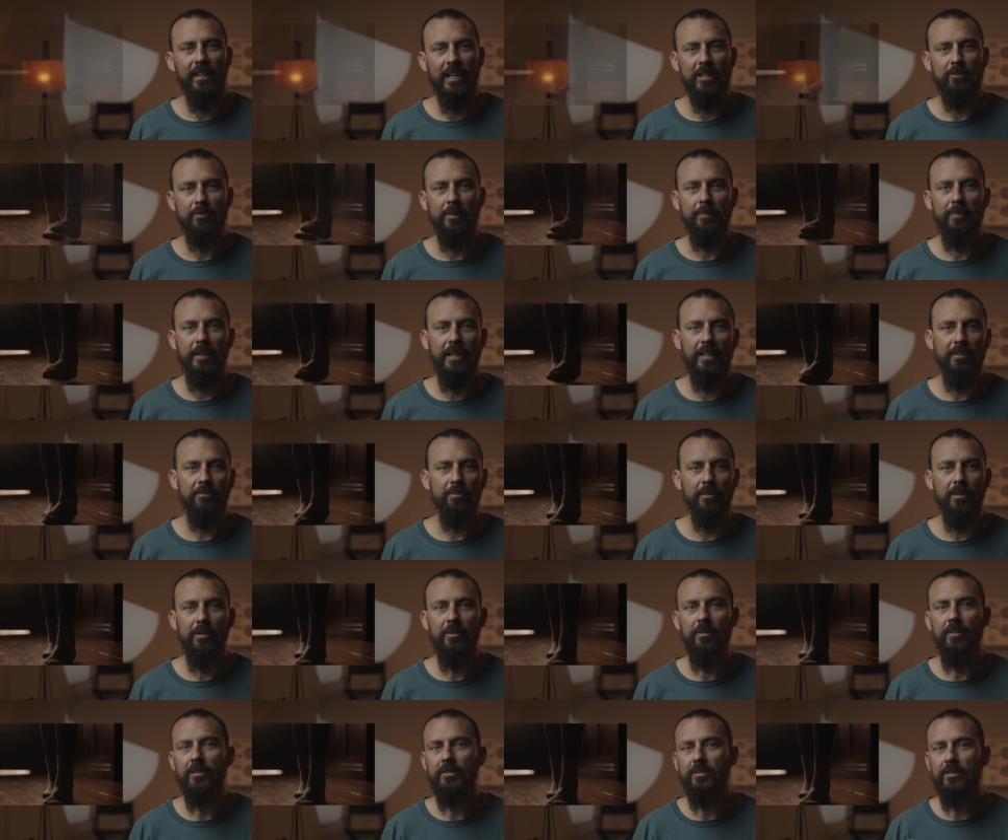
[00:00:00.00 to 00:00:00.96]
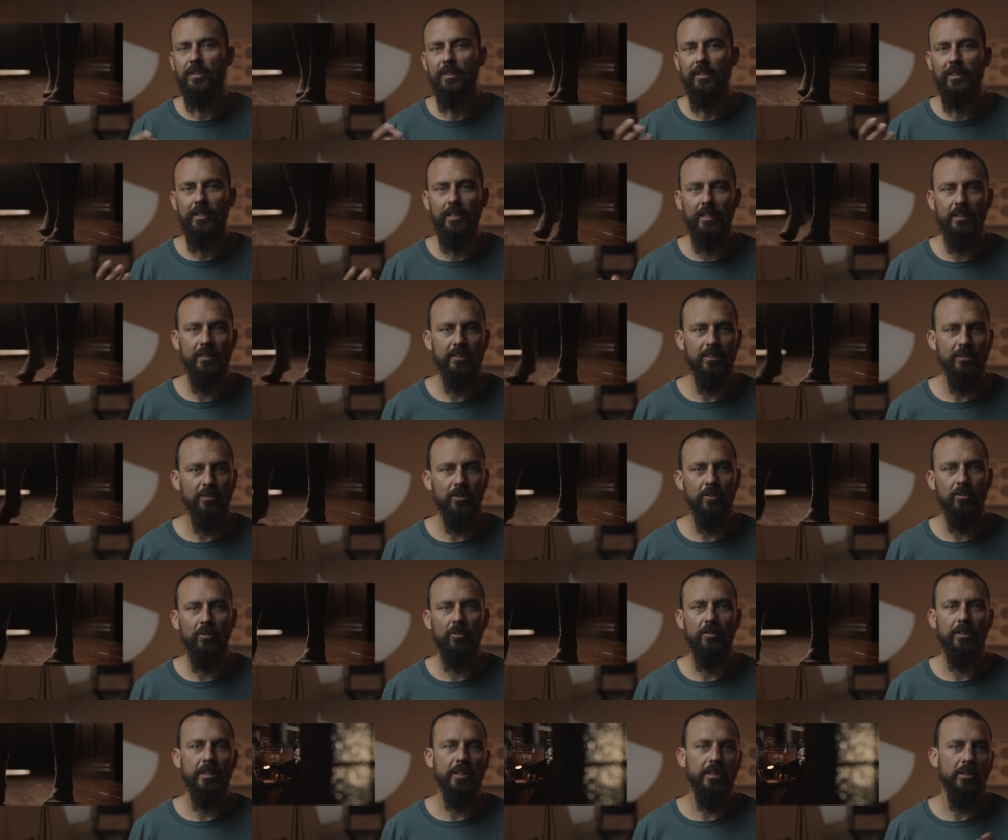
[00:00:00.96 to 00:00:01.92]
As we play through, this a little
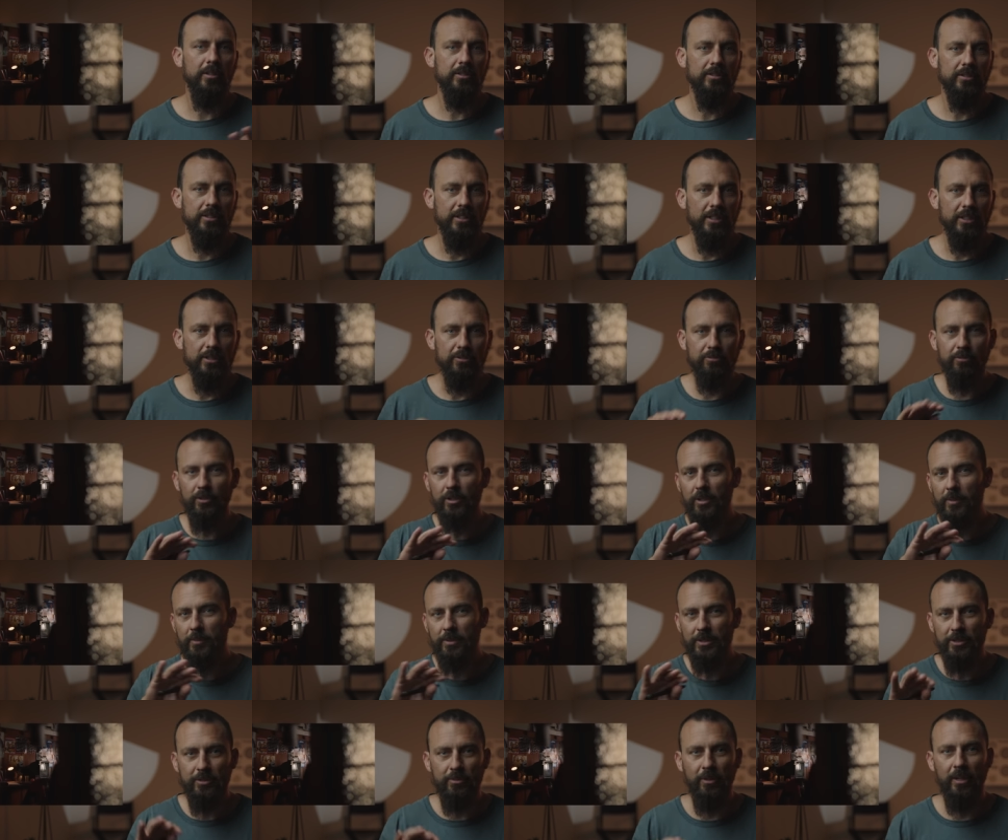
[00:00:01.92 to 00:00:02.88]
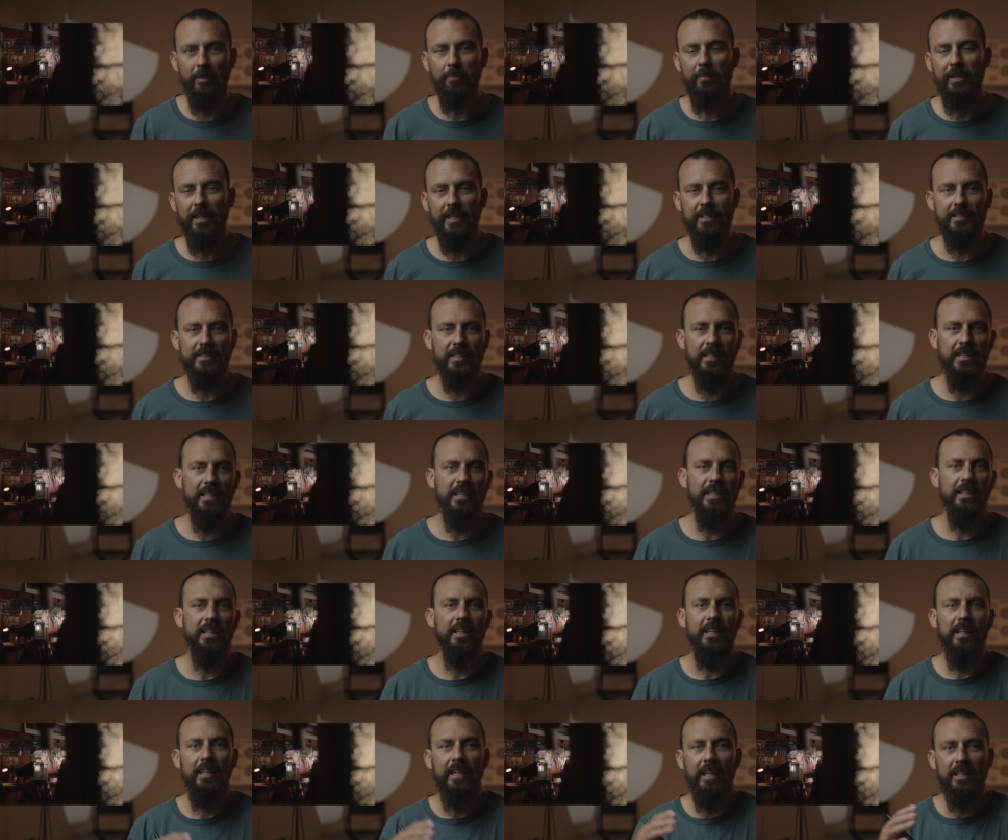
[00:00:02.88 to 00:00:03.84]
girl that goes into this room. She sort of peeks in
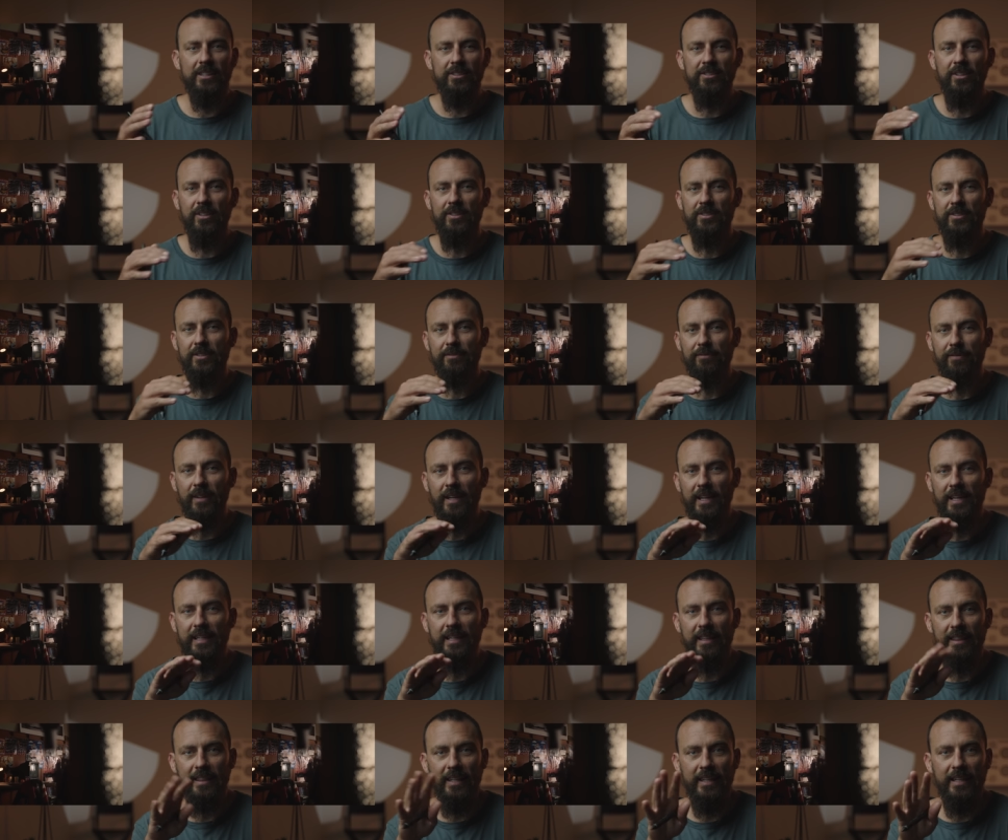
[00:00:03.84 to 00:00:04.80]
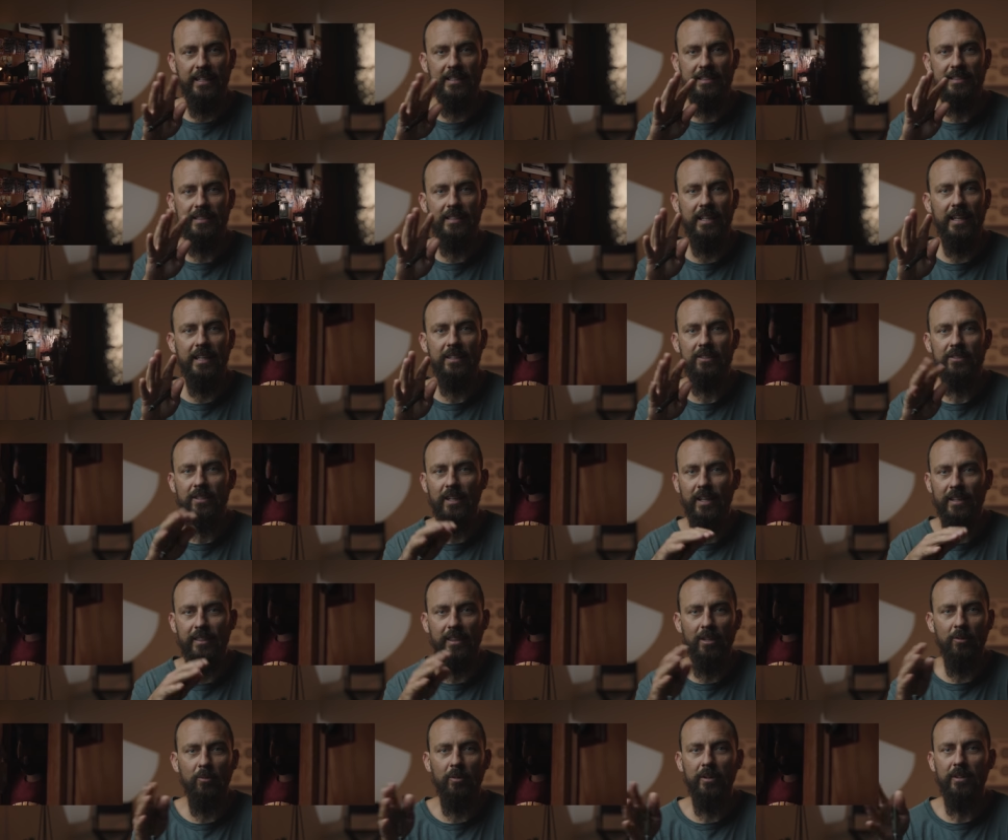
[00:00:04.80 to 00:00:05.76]
and starts to find things that I
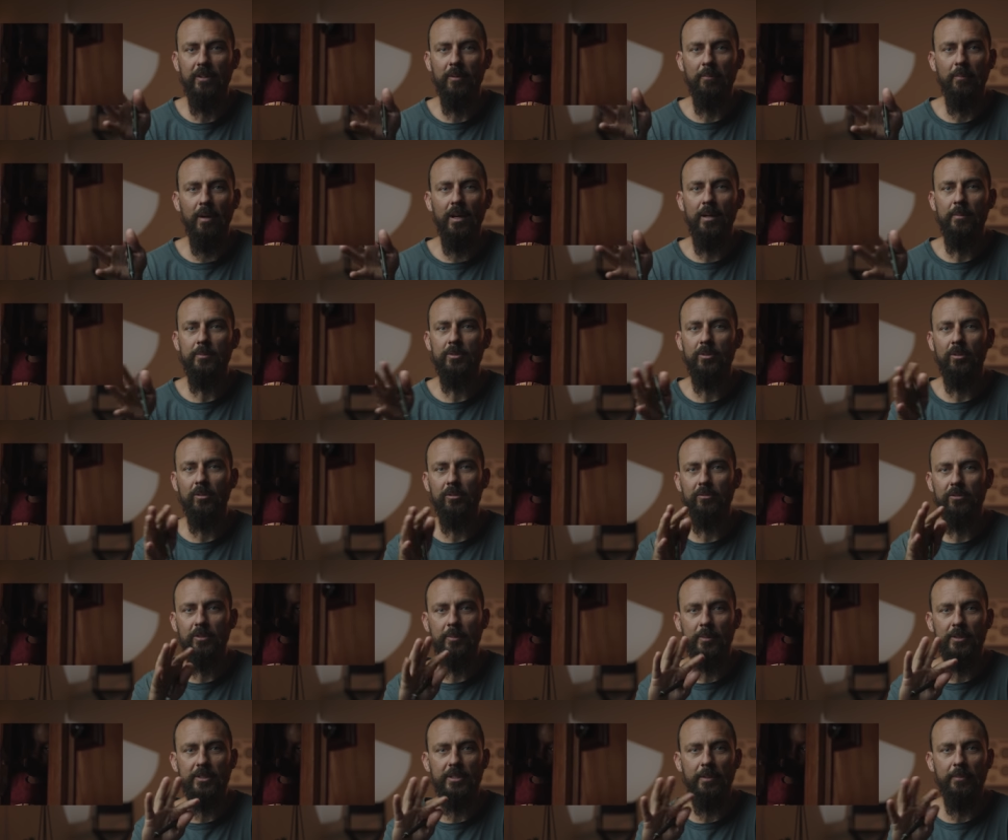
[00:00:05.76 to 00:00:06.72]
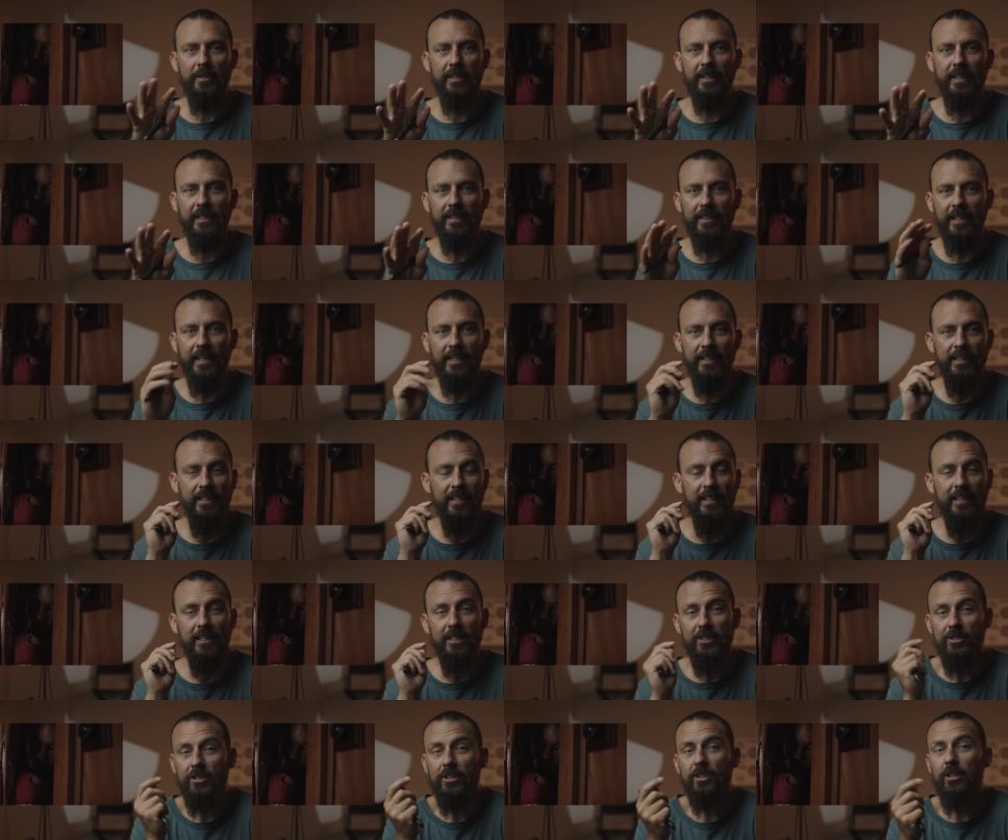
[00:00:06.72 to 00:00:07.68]
think were in her mom's old room or something like that.
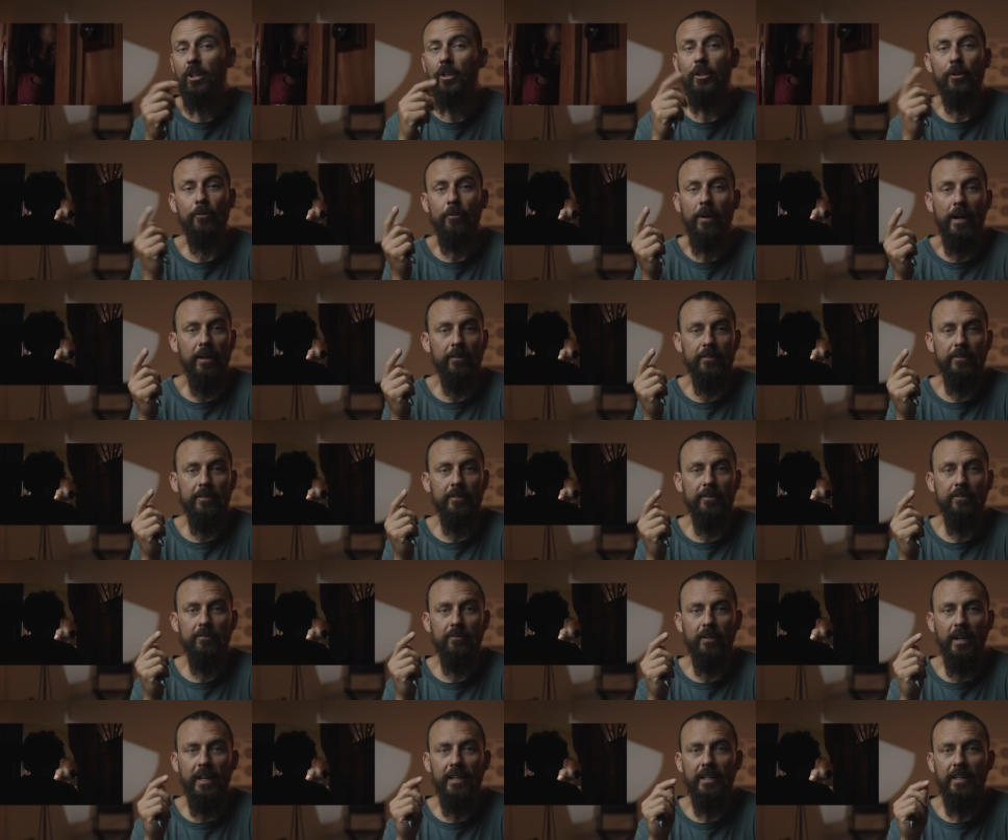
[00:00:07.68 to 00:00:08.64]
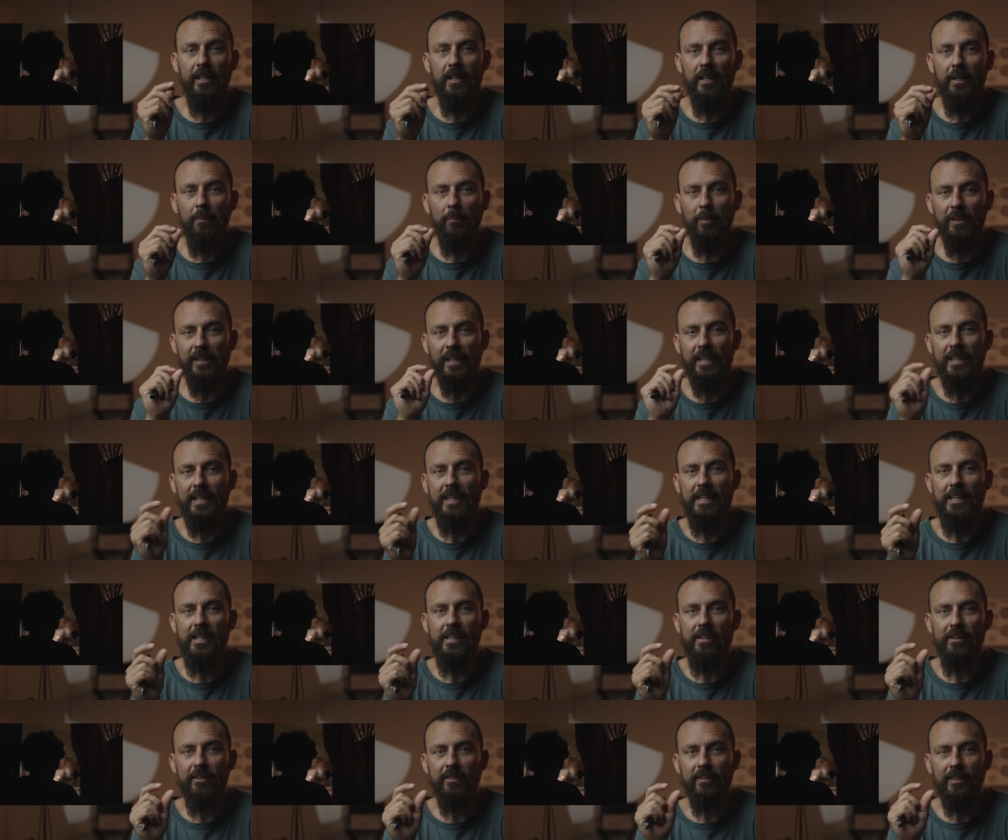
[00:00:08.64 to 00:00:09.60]
She's looking around, right? But the
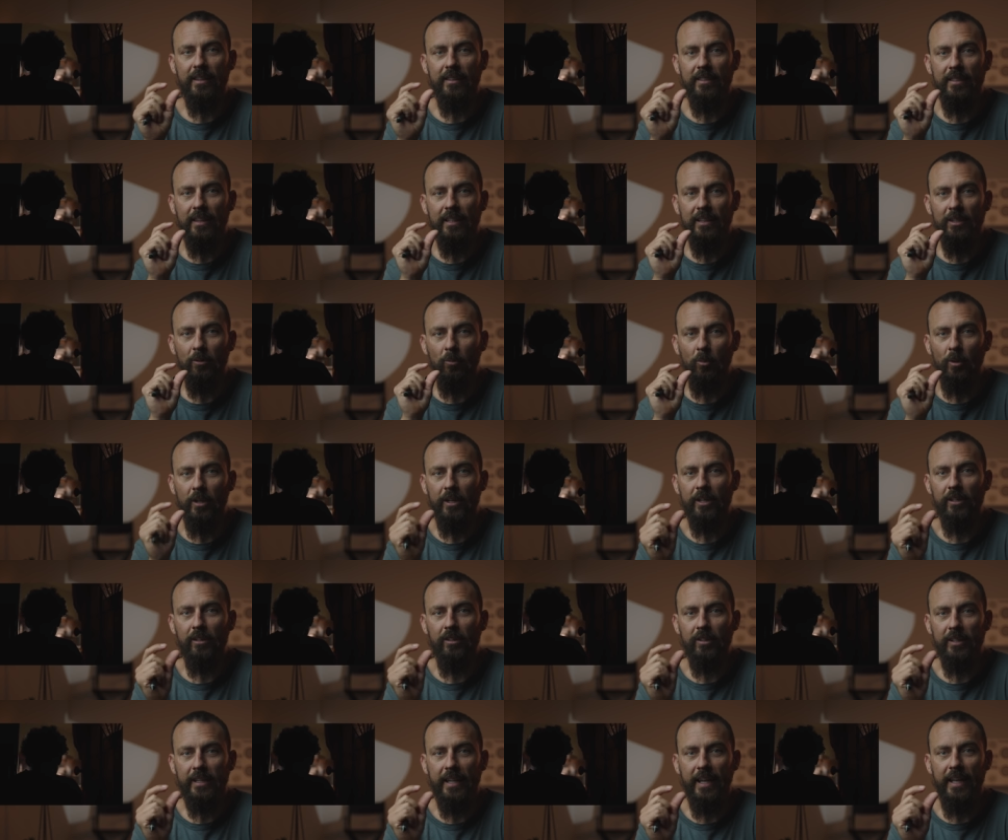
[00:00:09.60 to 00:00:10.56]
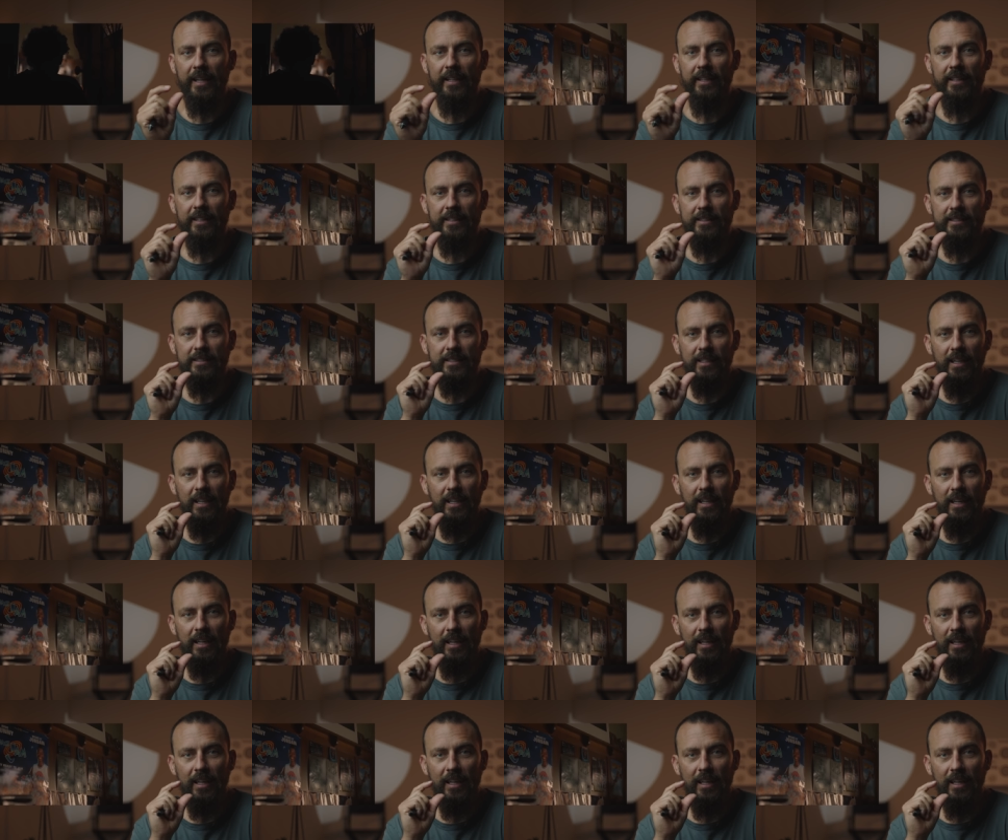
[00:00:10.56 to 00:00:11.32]
key here, the thing that we're going to look at is